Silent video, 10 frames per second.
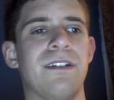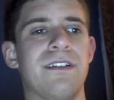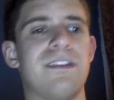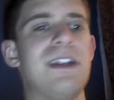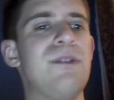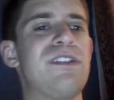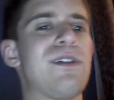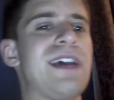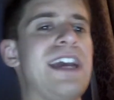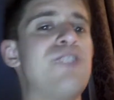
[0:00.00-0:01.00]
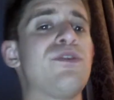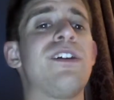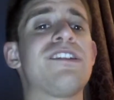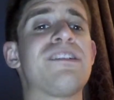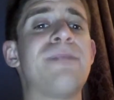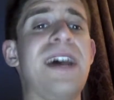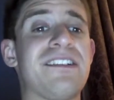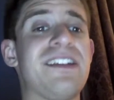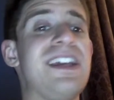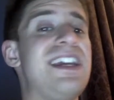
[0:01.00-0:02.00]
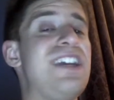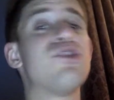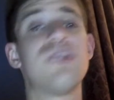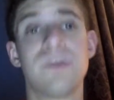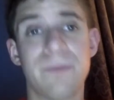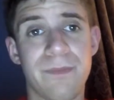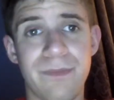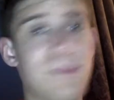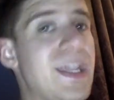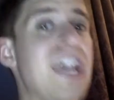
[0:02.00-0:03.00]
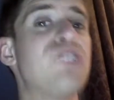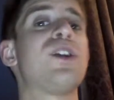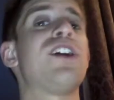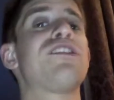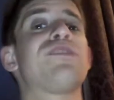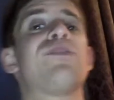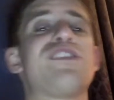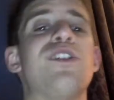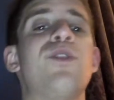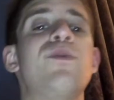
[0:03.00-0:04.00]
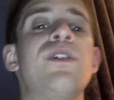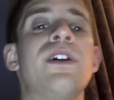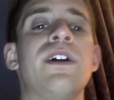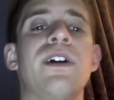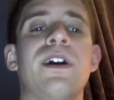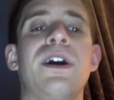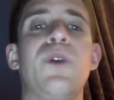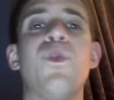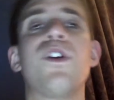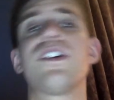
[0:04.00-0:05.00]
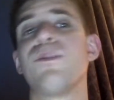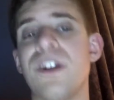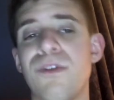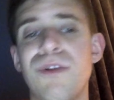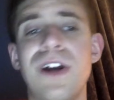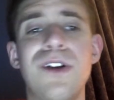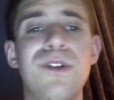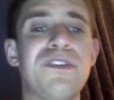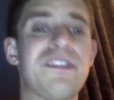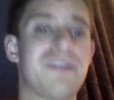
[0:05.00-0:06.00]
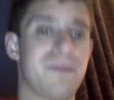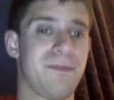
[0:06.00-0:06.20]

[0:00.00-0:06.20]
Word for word: So then we saw Angel Garza backstage. Angel Garza was shown uh, walking with a rose.